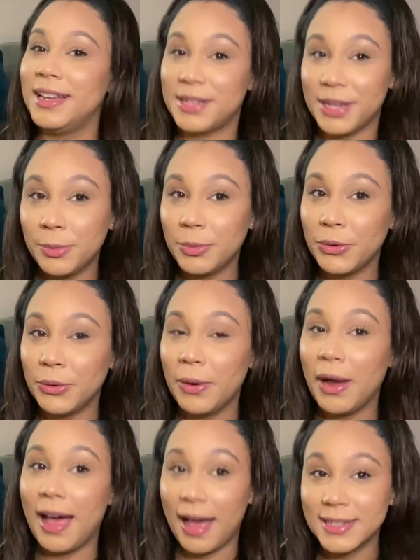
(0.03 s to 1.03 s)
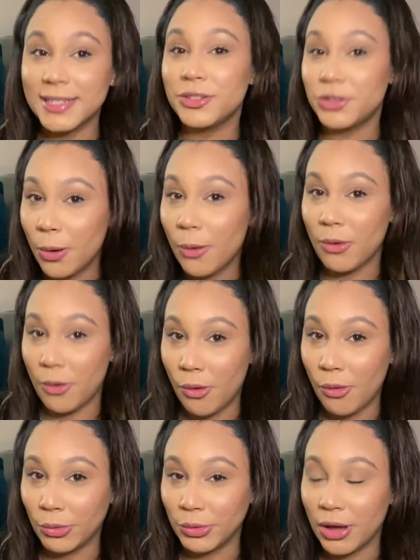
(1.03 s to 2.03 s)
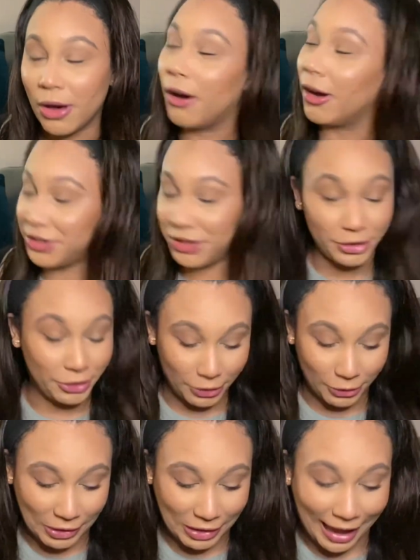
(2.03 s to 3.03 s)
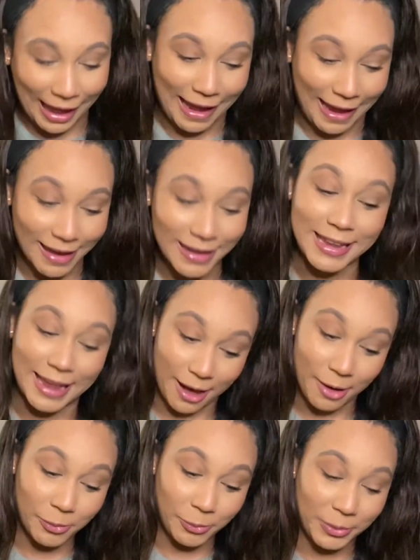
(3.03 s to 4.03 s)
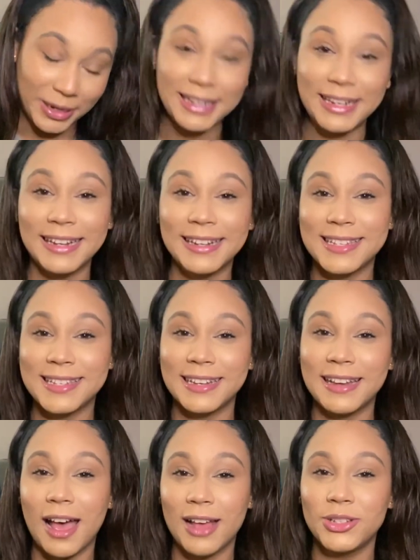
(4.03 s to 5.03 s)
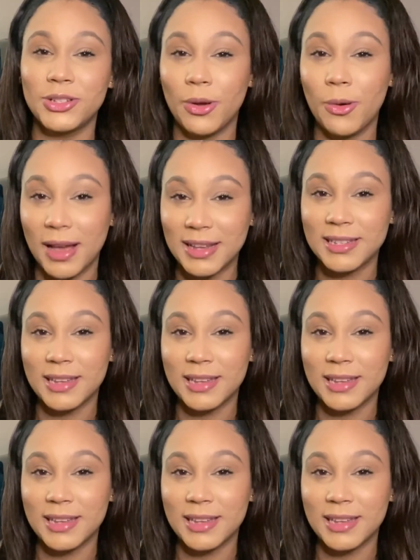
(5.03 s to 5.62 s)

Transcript: Temu has a chokehold on your girl, and yeah, we need to send SOS